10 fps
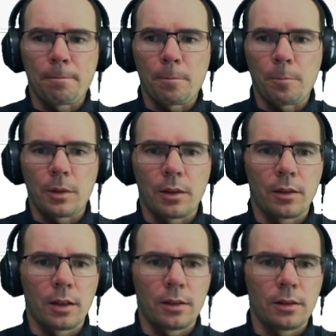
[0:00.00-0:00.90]

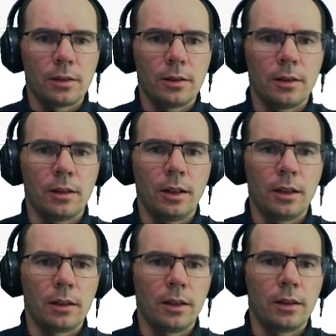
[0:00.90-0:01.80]
that
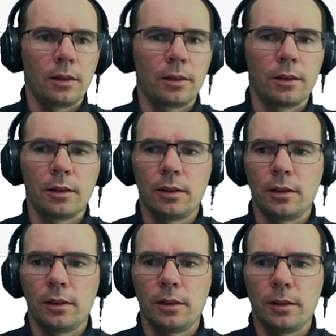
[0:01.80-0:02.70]

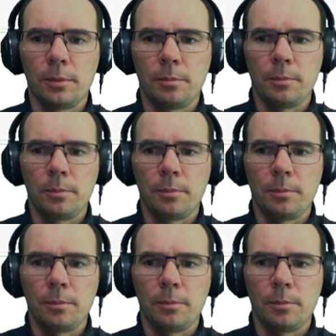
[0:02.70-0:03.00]
I'll